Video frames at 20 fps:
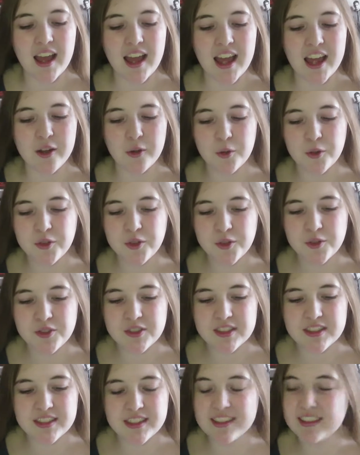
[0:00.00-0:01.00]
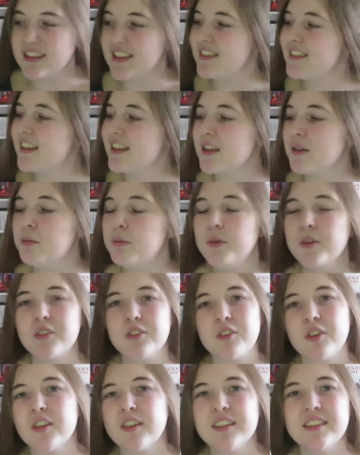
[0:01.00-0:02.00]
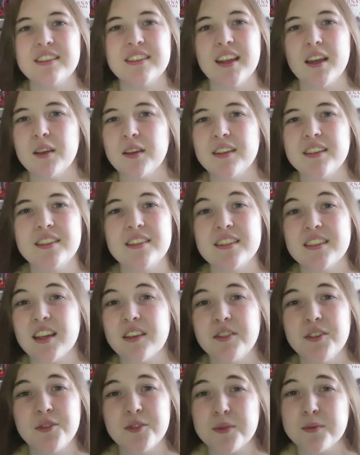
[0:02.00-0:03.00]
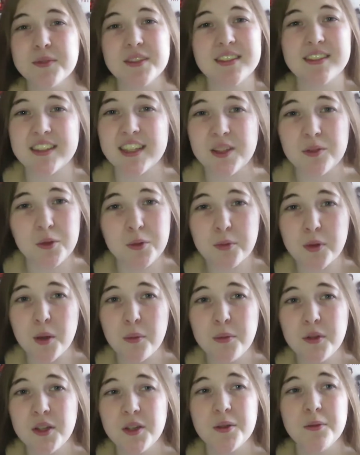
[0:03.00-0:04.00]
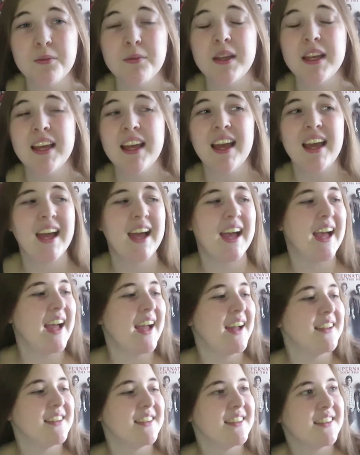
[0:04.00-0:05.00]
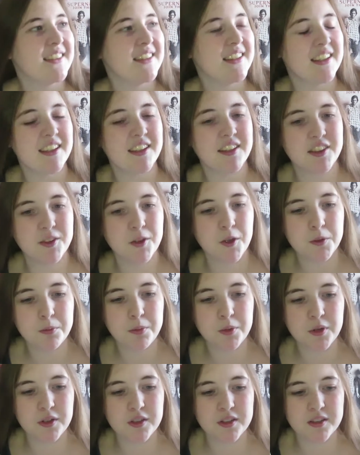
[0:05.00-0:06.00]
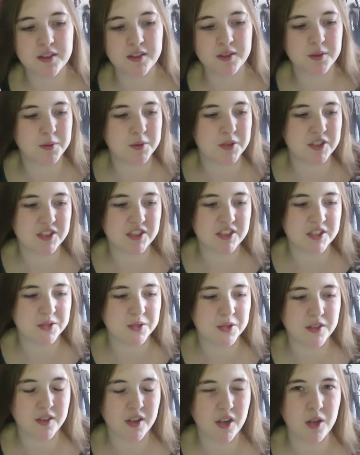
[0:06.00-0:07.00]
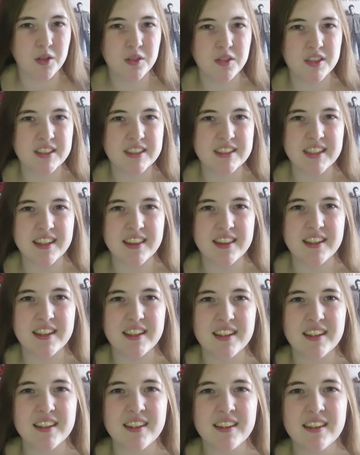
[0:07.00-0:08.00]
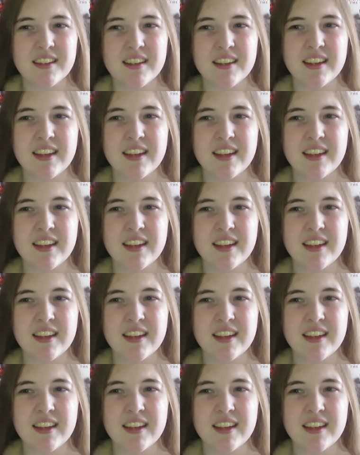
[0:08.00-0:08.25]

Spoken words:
And also just, like, the second book, Crossed, that it suffered from the sequel problem. And the third book was just sort of a whole lot of nothing.